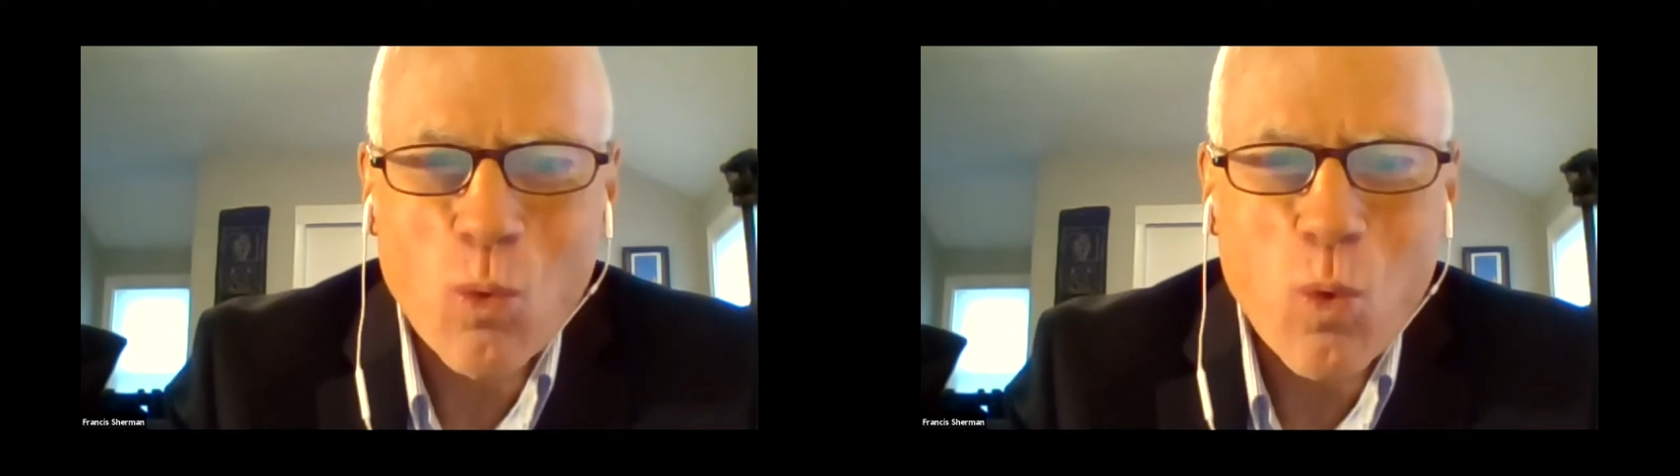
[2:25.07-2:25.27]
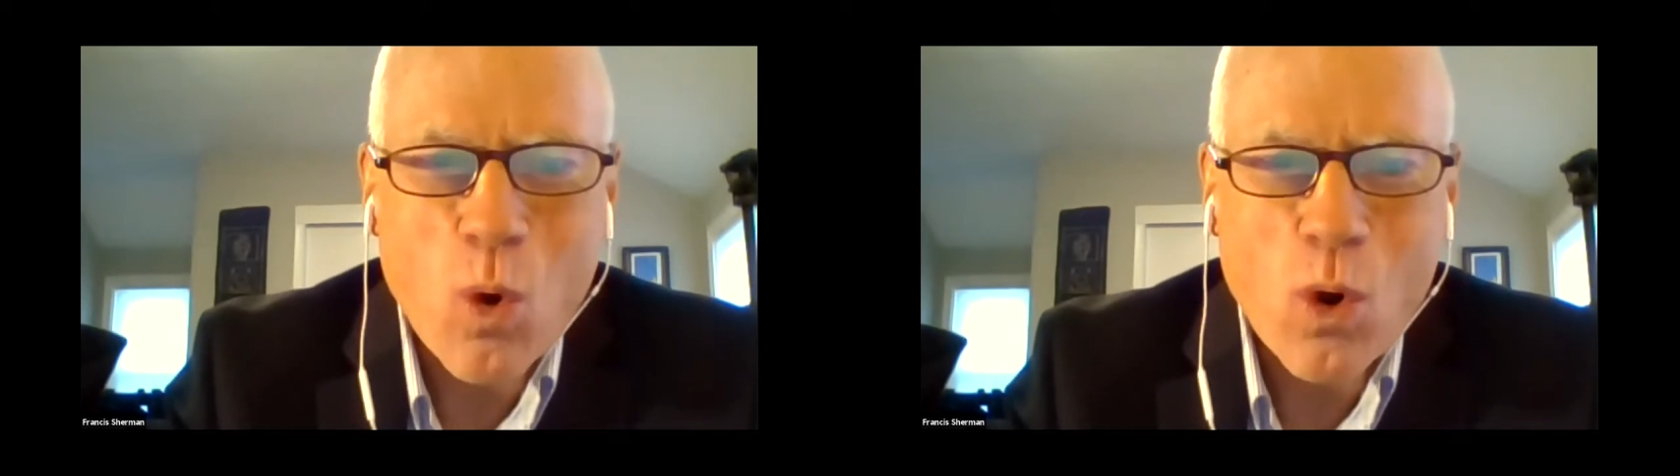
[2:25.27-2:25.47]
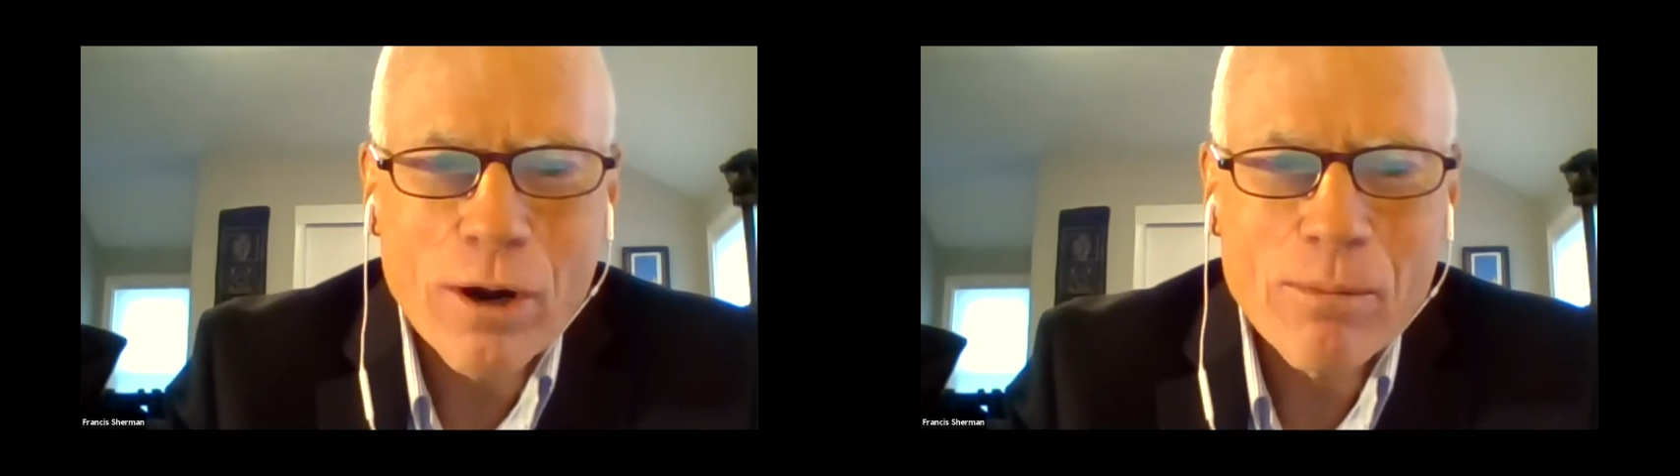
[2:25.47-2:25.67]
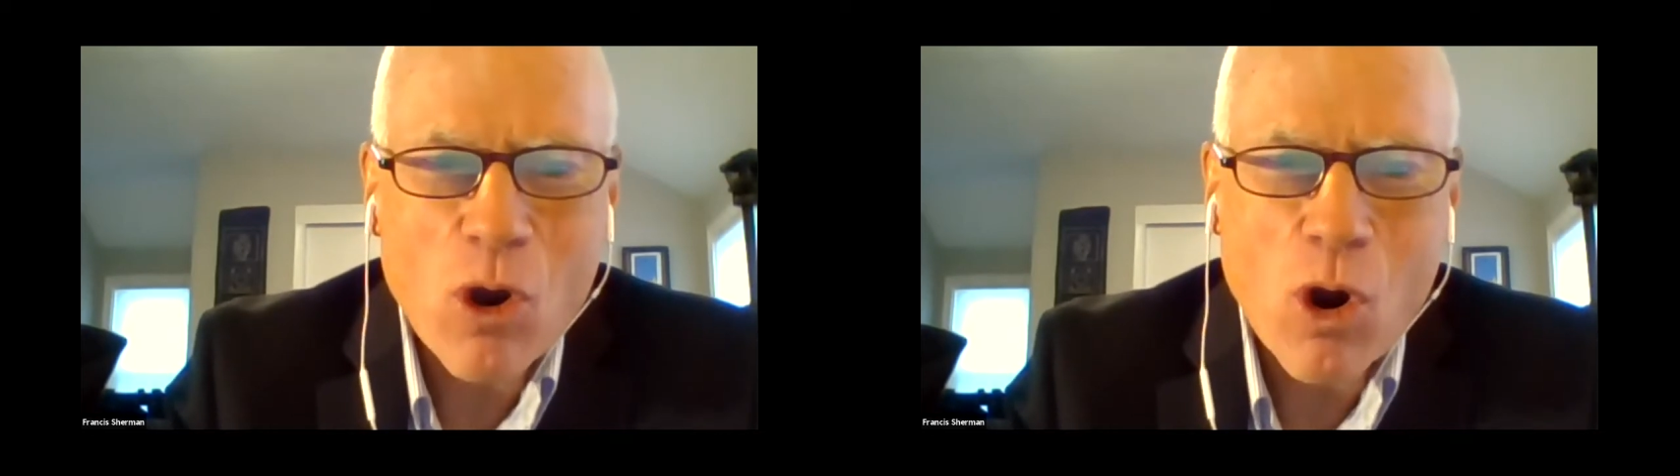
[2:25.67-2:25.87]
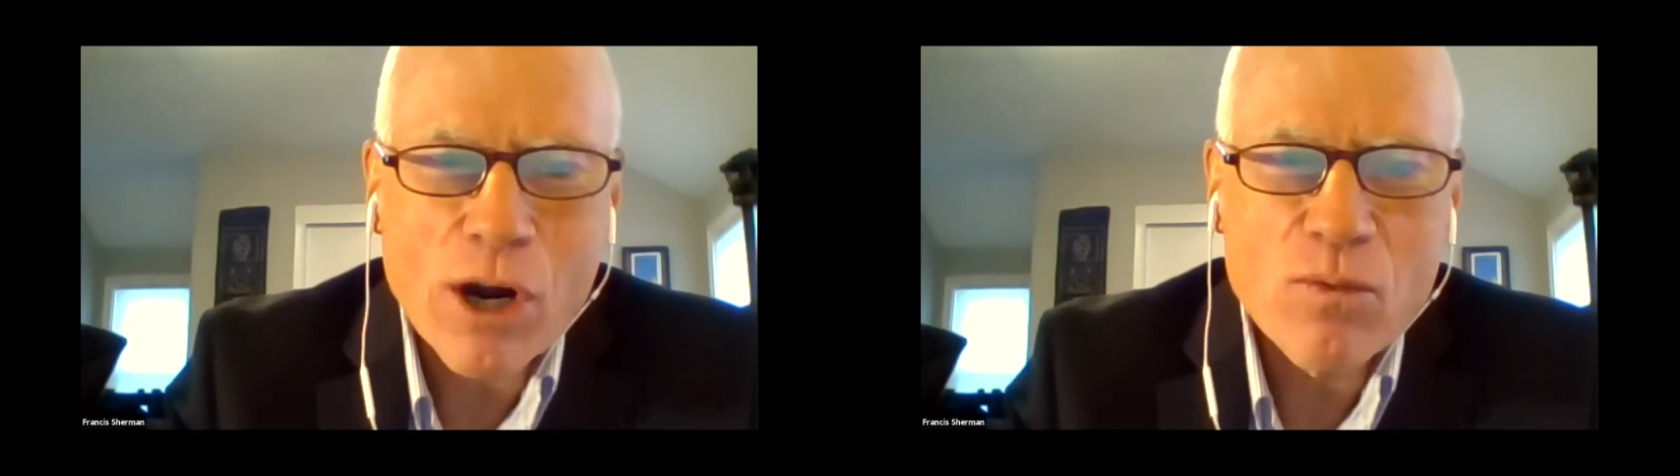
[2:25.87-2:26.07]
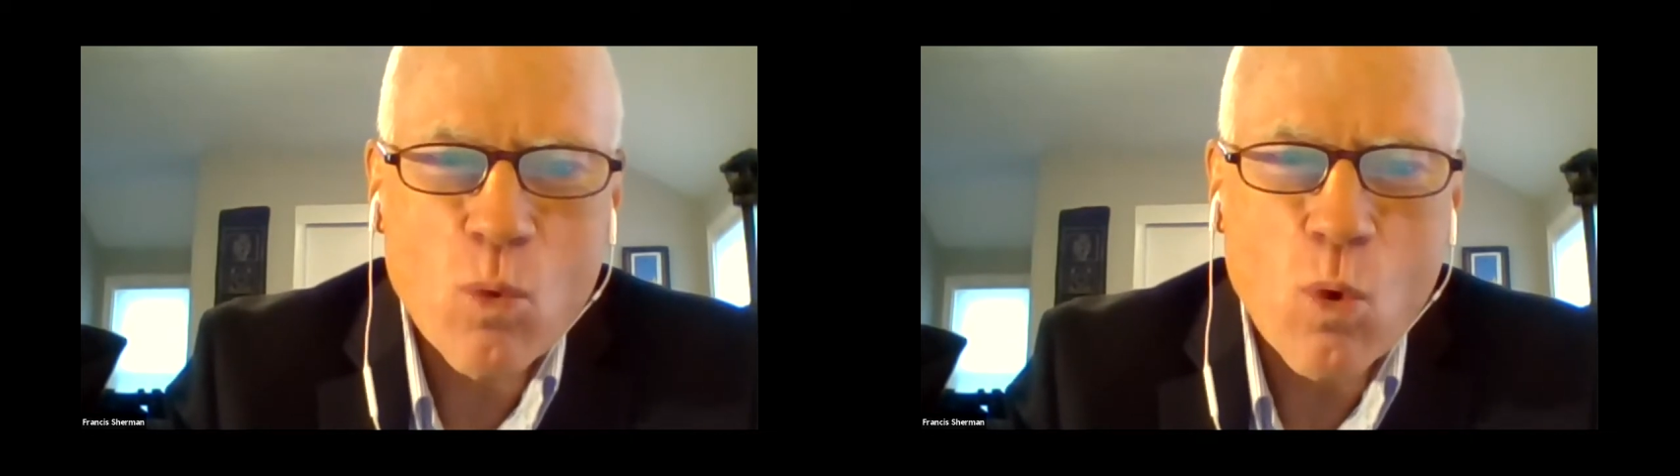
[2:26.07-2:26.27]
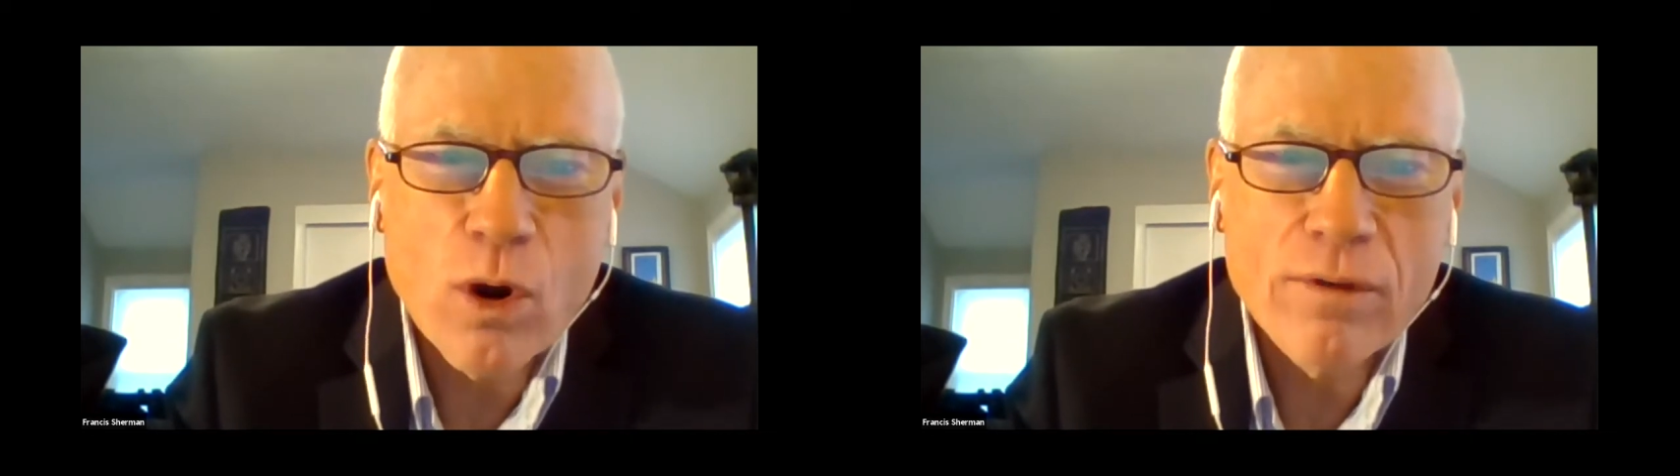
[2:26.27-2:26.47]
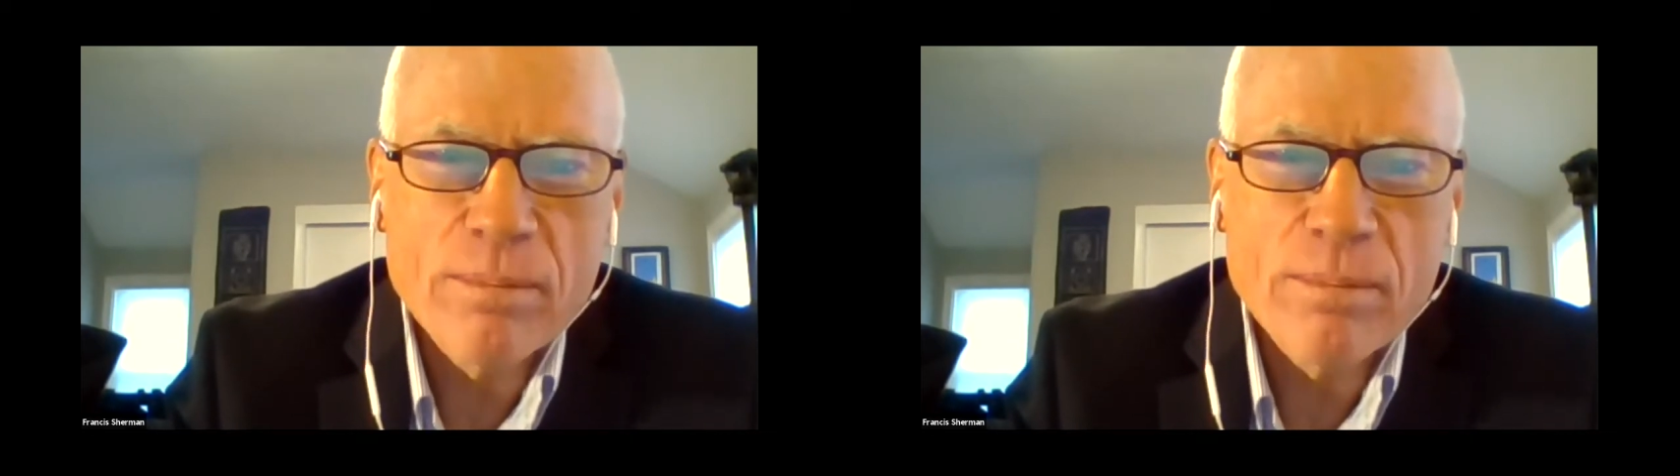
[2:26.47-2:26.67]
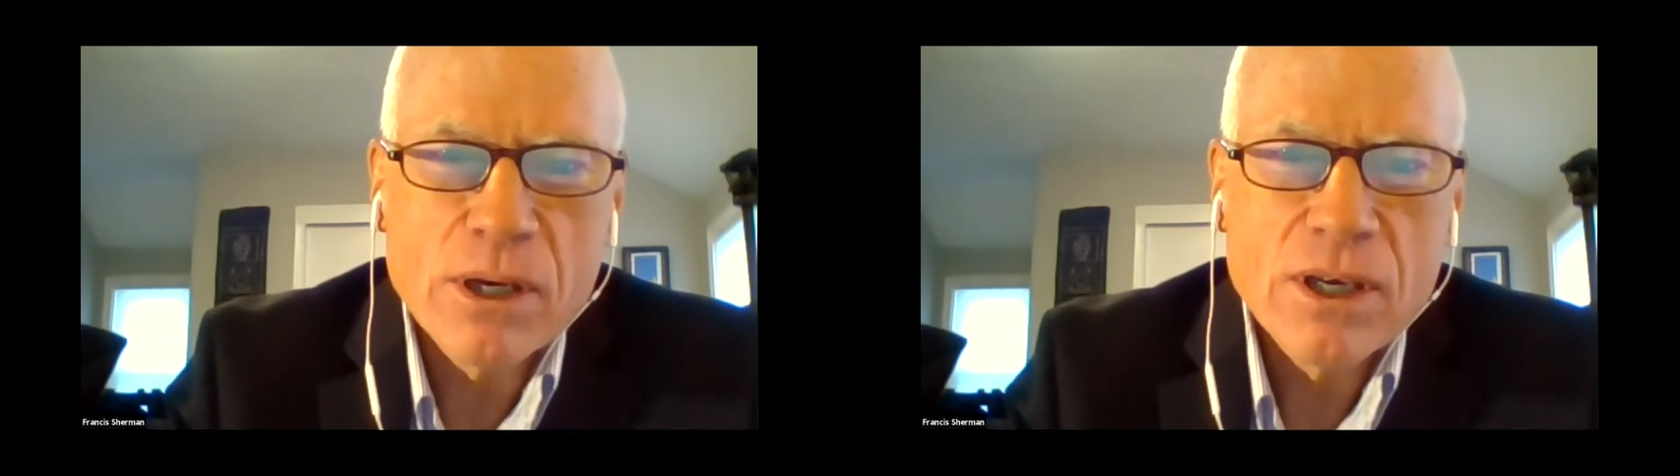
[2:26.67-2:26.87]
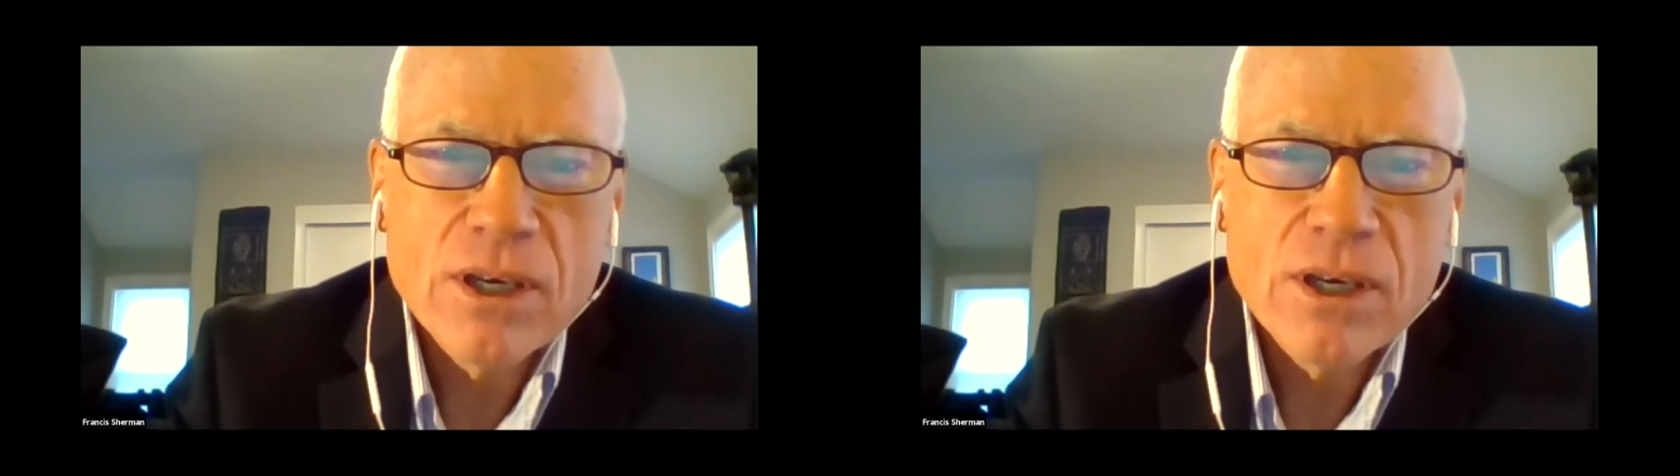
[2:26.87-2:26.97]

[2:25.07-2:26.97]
a warm, heart-warm